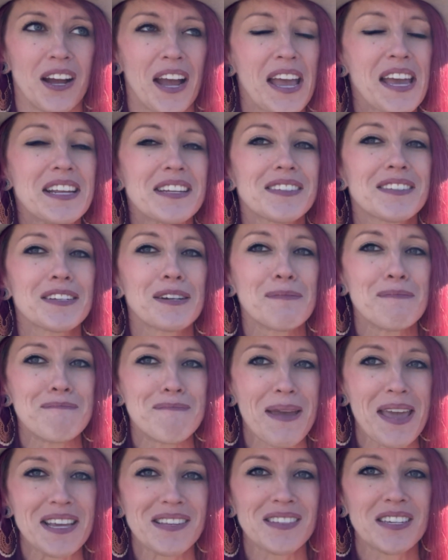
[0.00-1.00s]
It is an
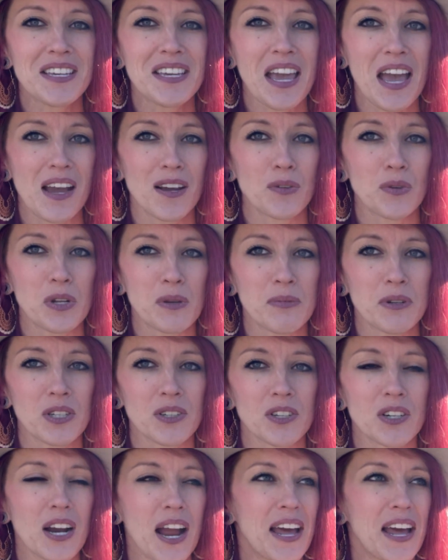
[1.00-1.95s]
amazing equity builder,